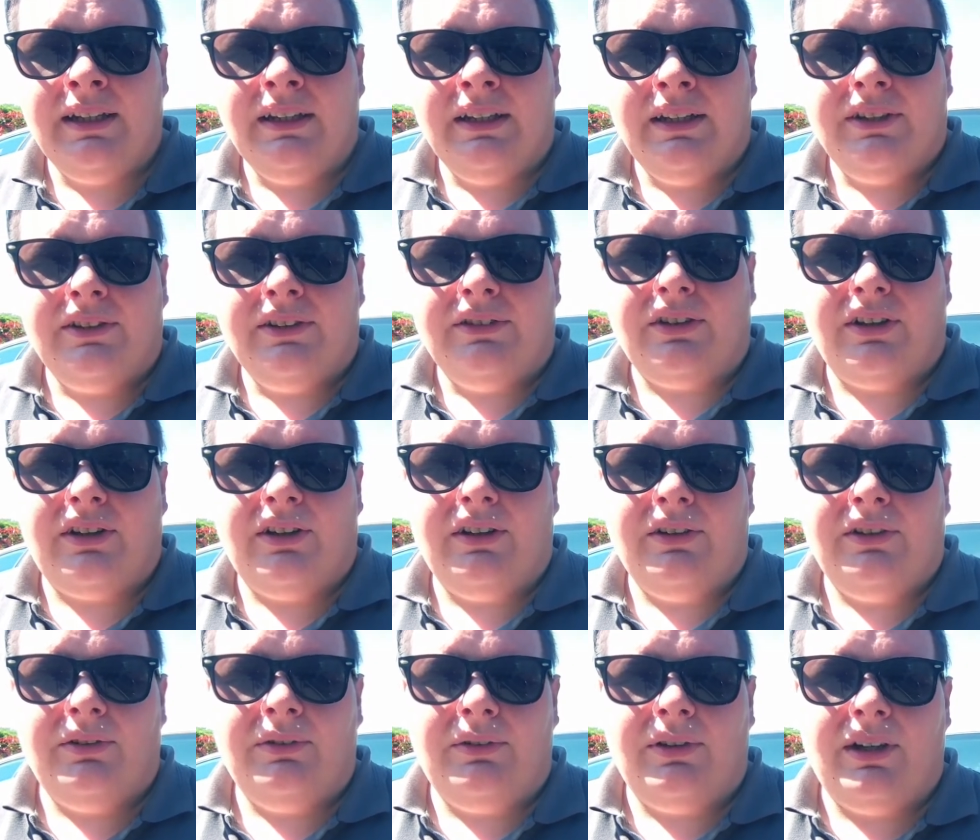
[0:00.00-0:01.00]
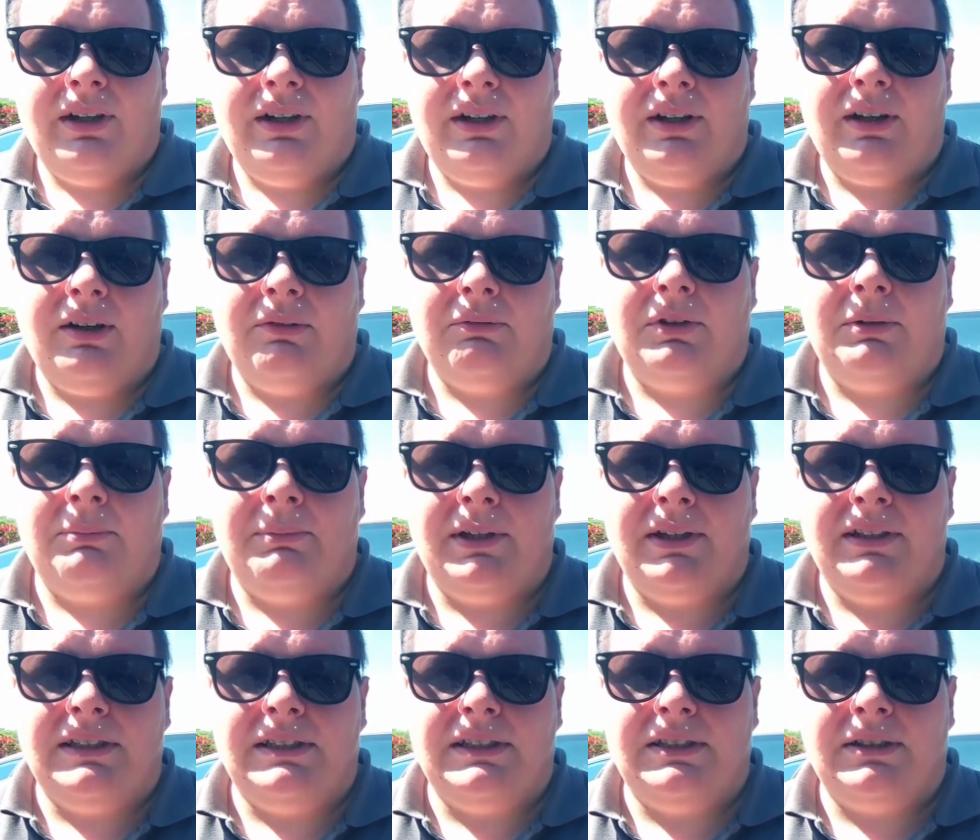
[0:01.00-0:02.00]
So I'm going to
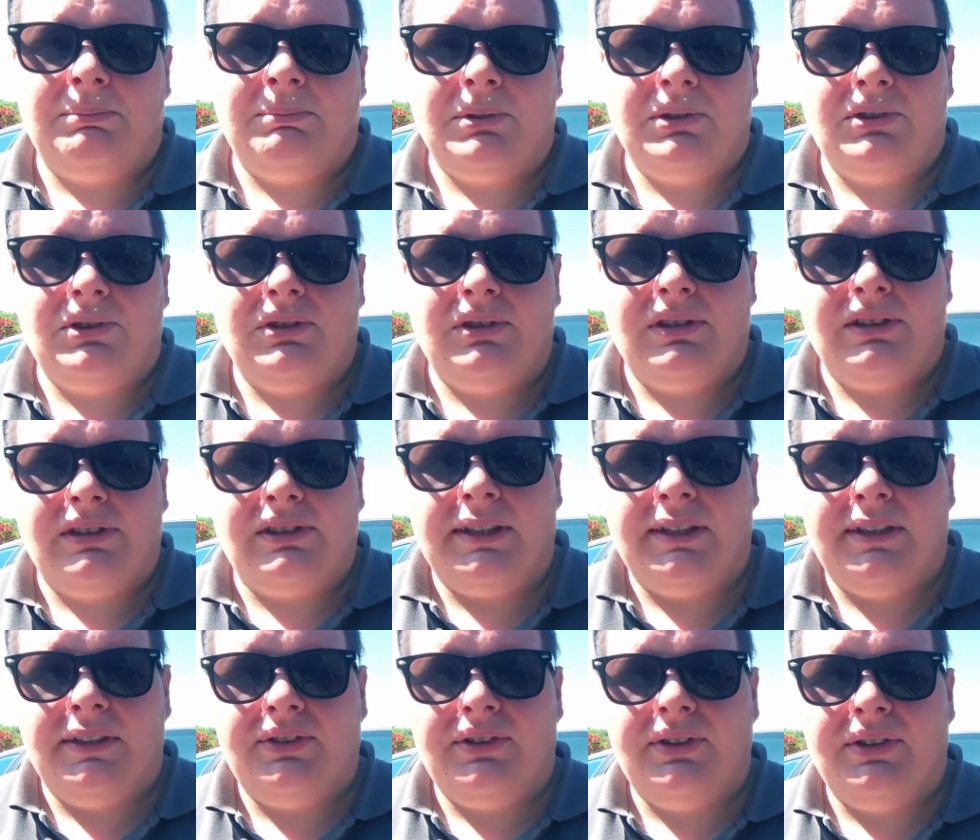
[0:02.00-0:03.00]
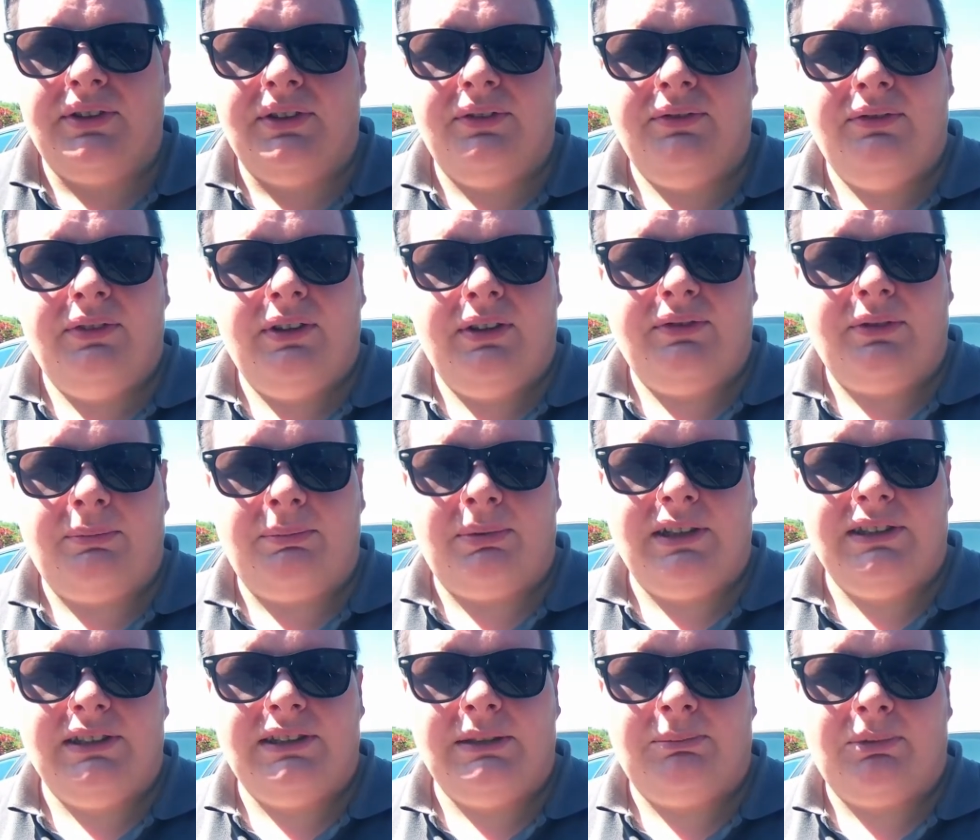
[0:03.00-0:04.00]
make this opportunity to
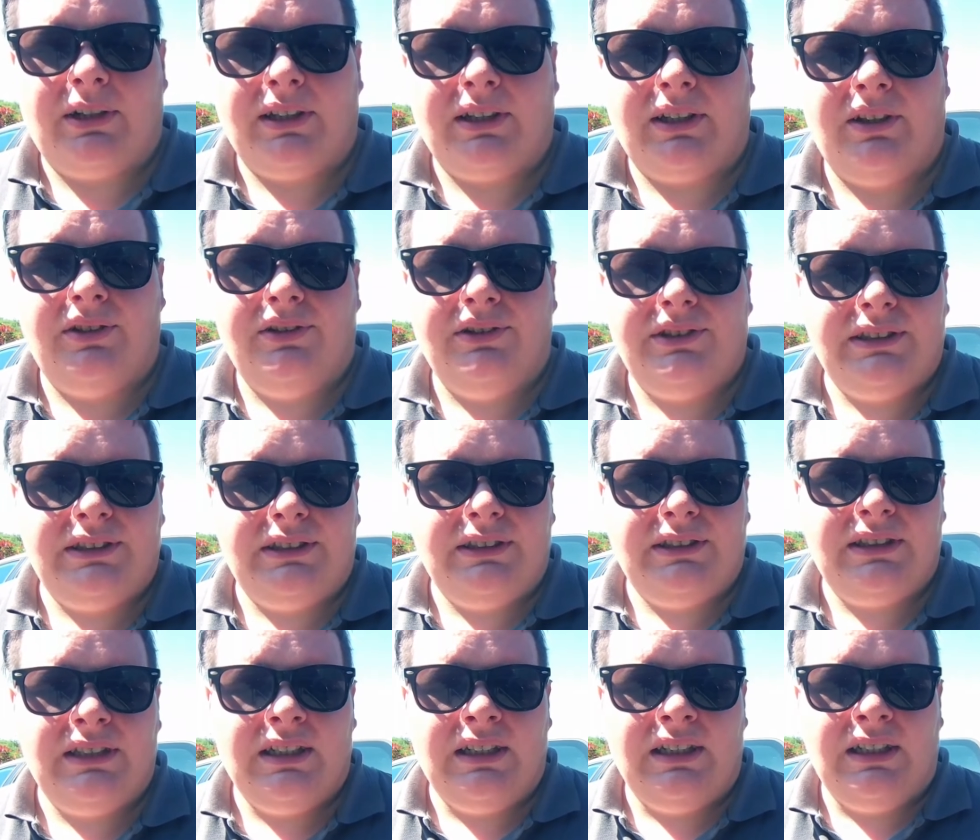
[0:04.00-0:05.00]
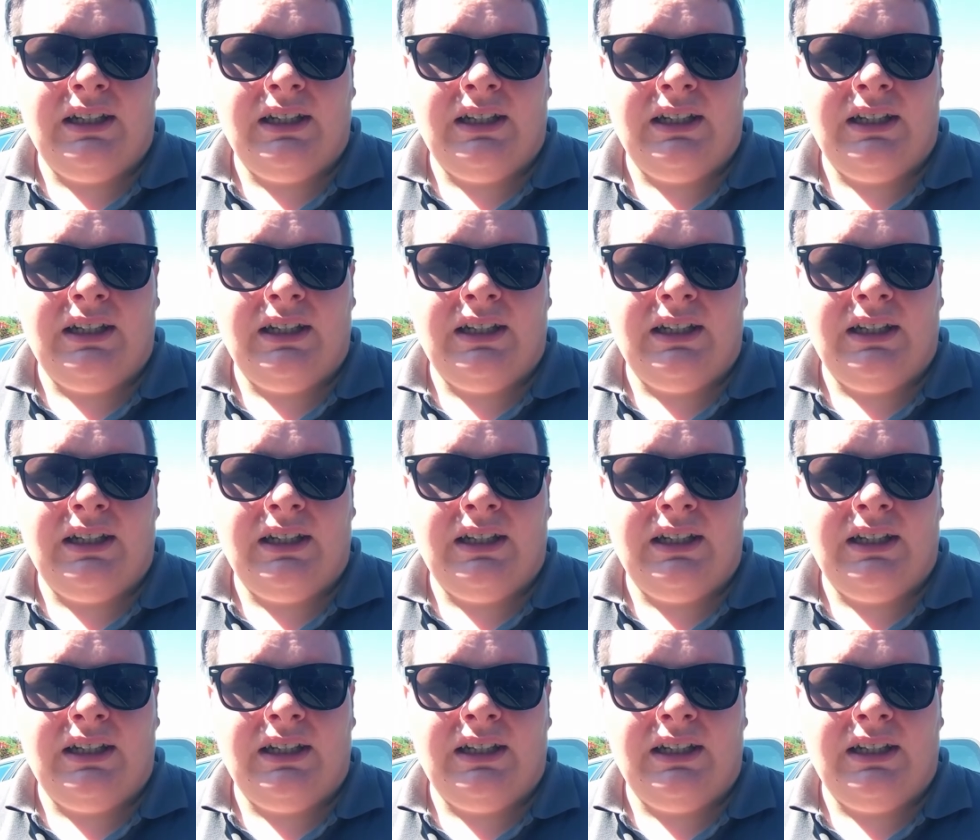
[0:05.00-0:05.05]
replace the brake hoses.